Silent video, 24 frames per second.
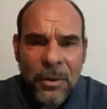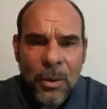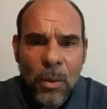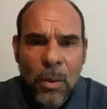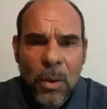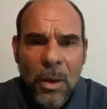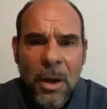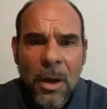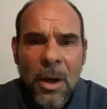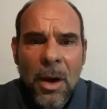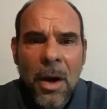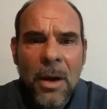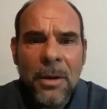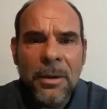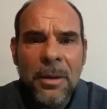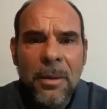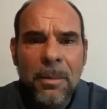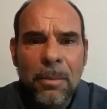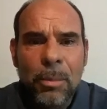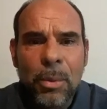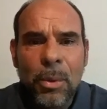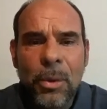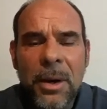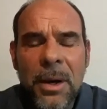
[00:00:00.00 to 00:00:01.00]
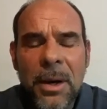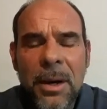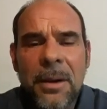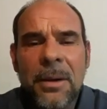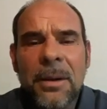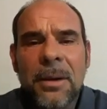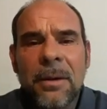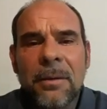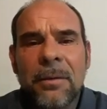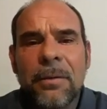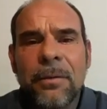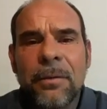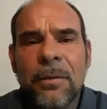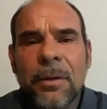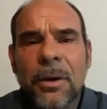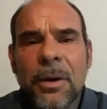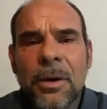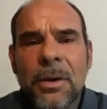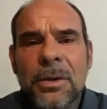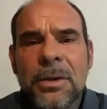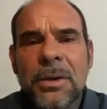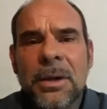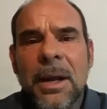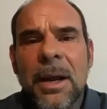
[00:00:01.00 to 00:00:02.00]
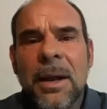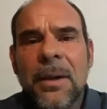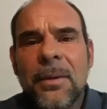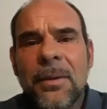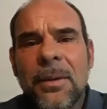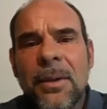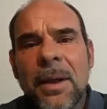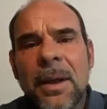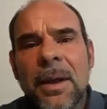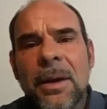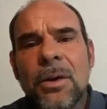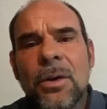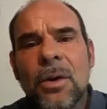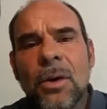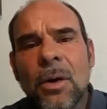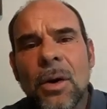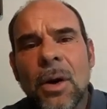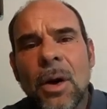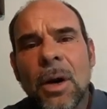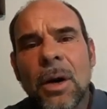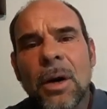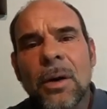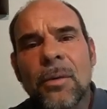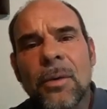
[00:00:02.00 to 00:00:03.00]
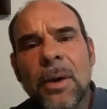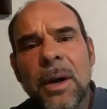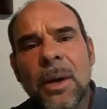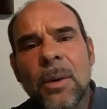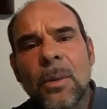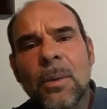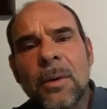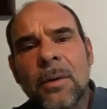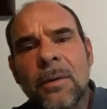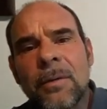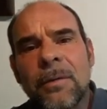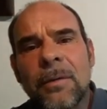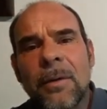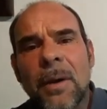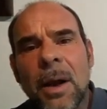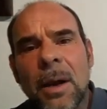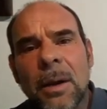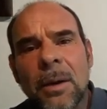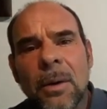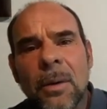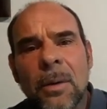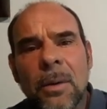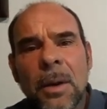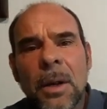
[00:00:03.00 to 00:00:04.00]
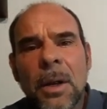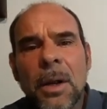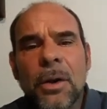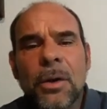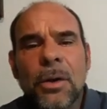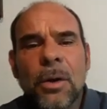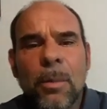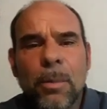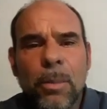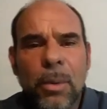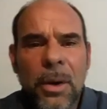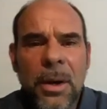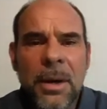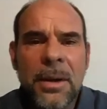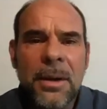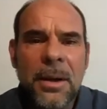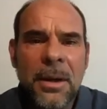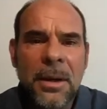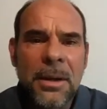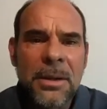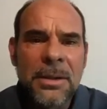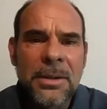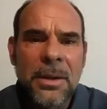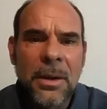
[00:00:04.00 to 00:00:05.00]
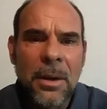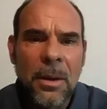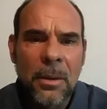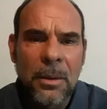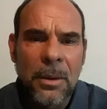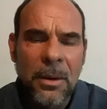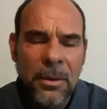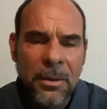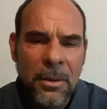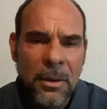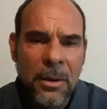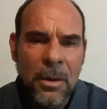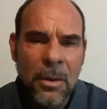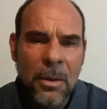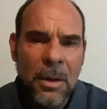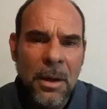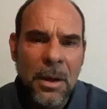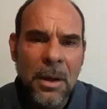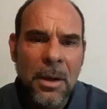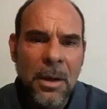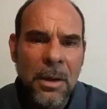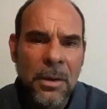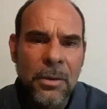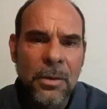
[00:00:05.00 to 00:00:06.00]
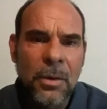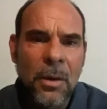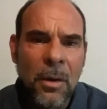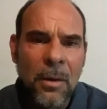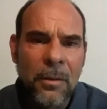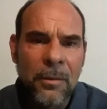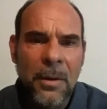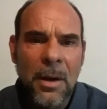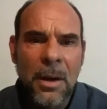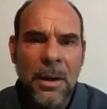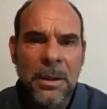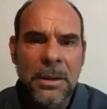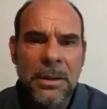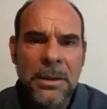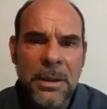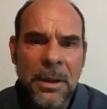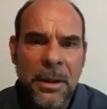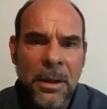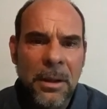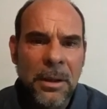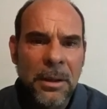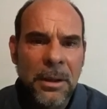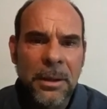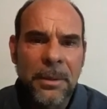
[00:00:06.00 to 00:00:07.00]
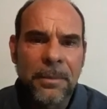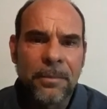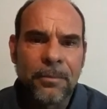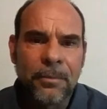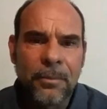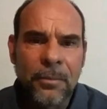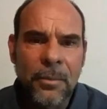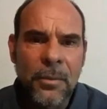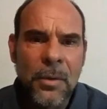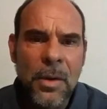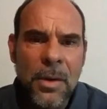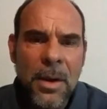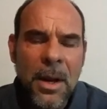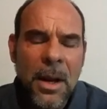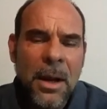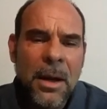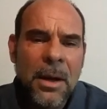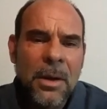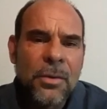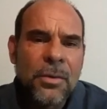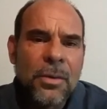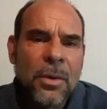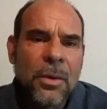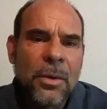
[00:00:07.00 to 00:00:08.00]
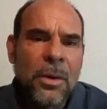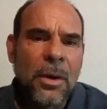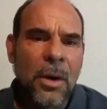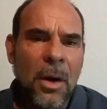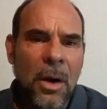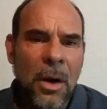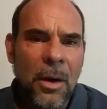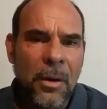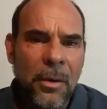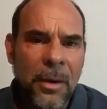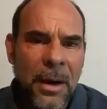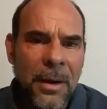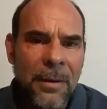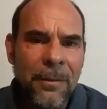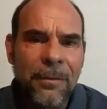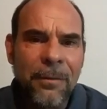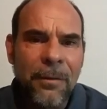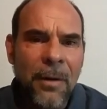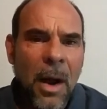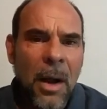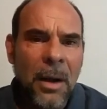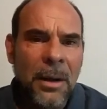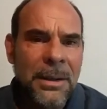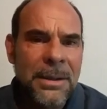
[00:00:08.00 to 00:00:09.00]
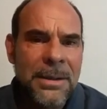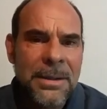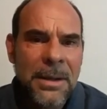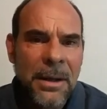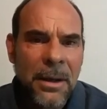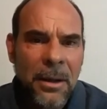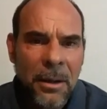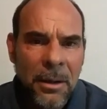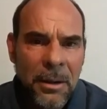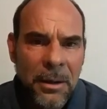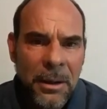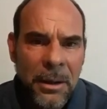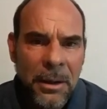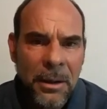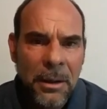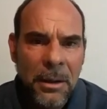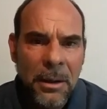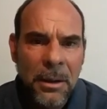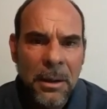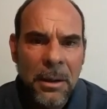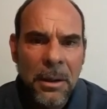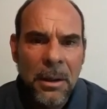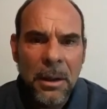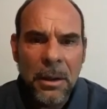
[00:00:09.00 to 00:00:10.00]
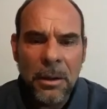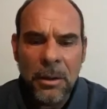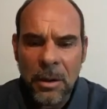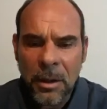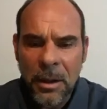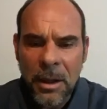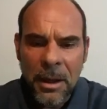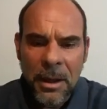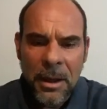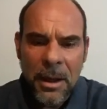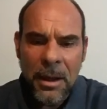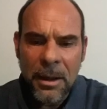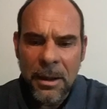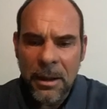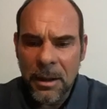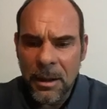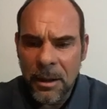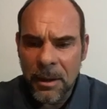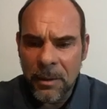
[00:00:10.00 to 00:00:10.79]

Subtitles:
to work on the breathing first, and then your heart rate will follow. Your breathing is the only thing you can control voluntarily. You can't control your heart rate voluntarily. Looking at